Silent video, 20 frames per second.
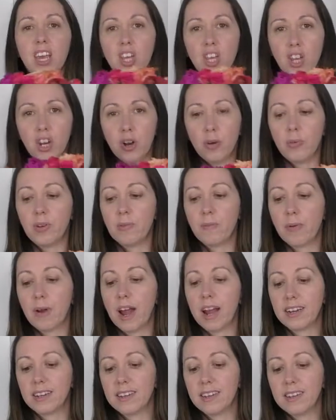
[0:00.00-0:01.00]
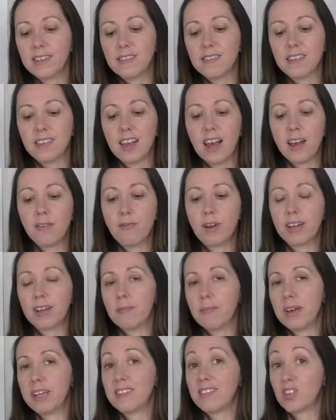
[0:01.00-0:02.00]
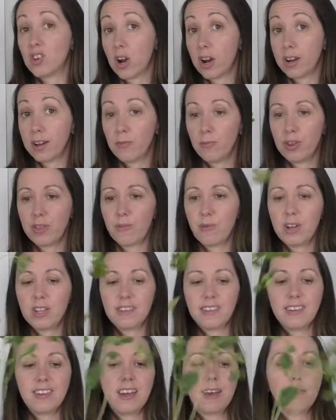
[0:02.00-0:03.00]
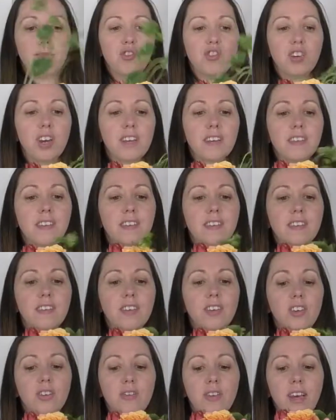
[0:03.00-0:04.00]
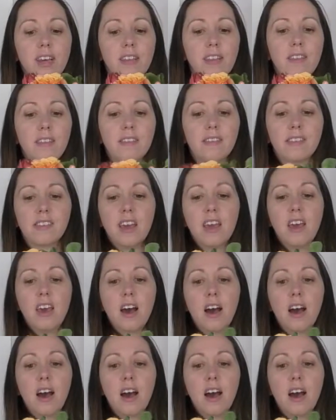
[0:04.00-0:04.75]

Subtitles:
With practice, I recommend starting with 1 stem just until you get this